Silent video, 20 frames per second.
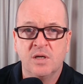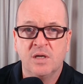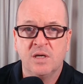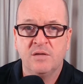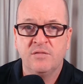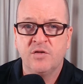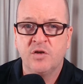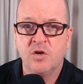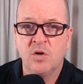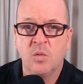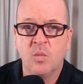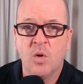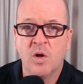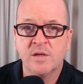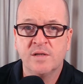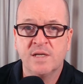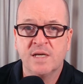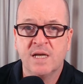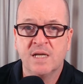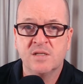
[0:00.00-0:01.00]
If you don't
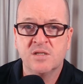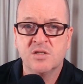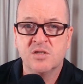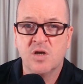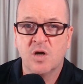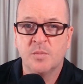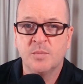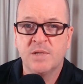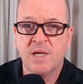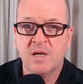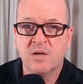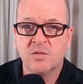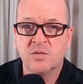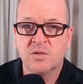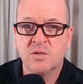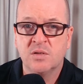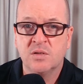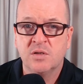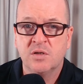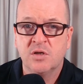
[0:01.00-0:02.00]
want to get stopped
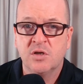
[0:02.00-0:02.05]
out,